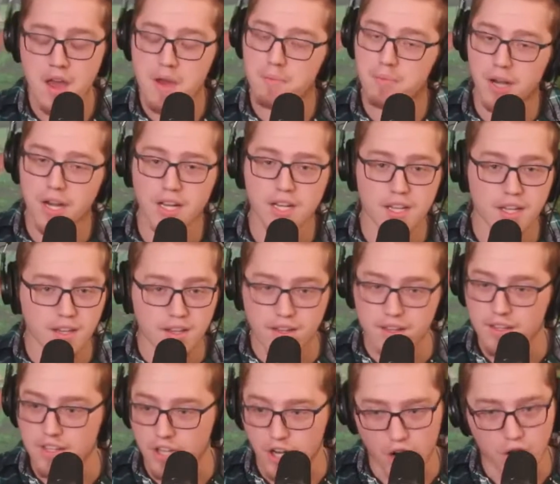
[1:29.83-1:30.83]
But,
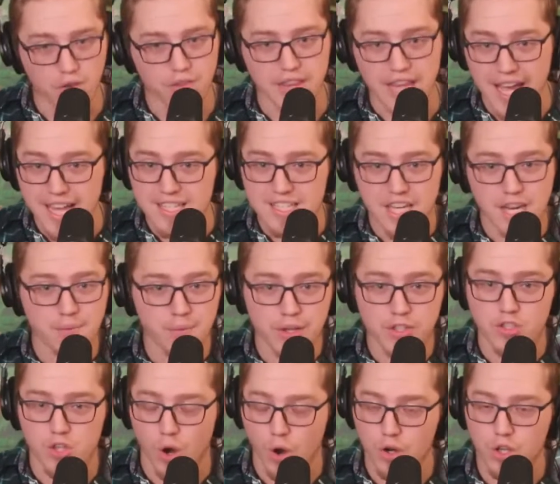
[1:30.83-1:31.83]
you know, that team
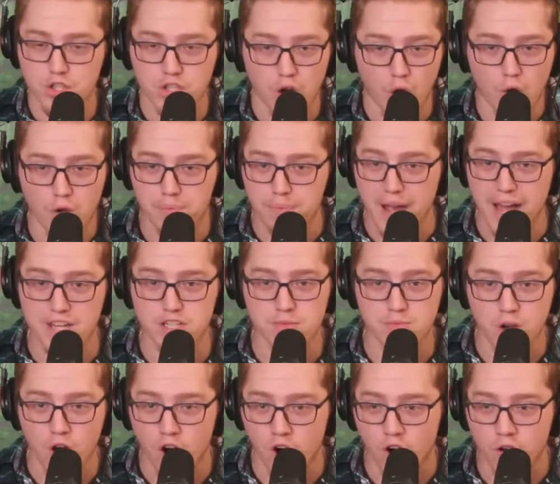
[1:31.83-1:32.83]
went toe-to-toe with
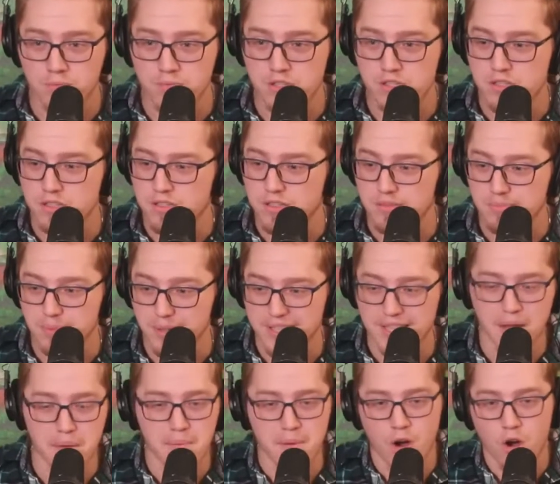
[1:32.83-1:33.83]
Patrick Mahomes, but
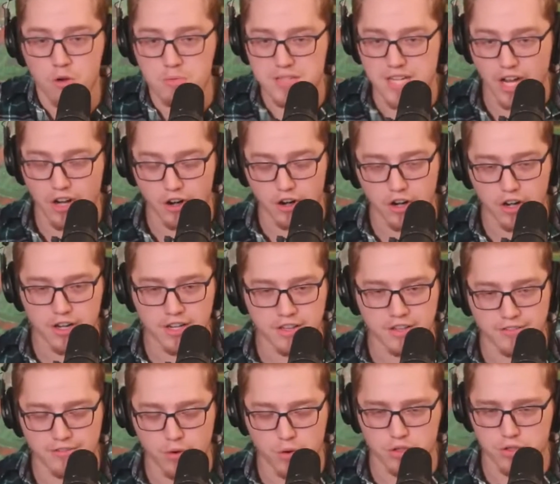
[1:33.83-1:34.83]
then Mahomes got hurt in
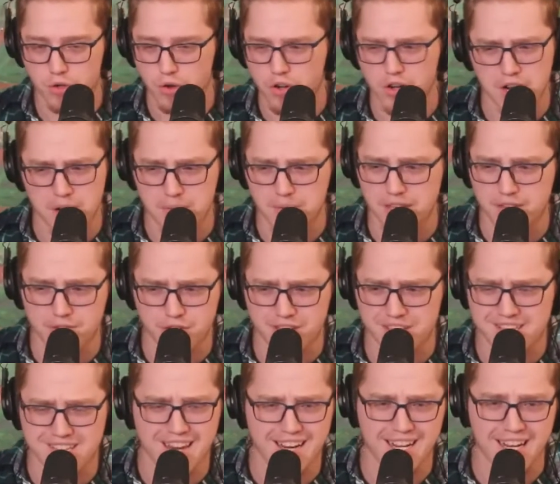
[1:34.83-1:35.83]
the fourth quarter, I believe, or in
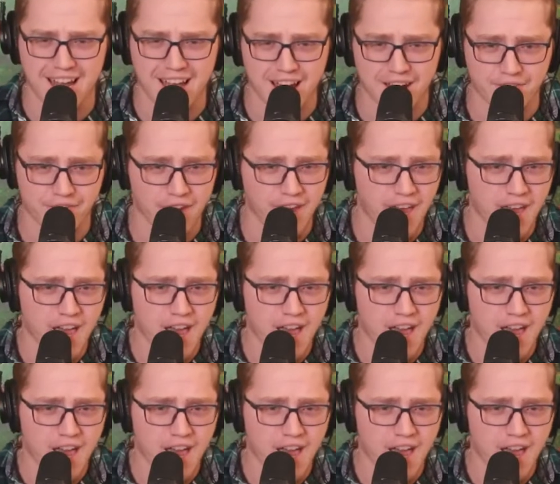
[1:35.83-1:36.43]
the second half,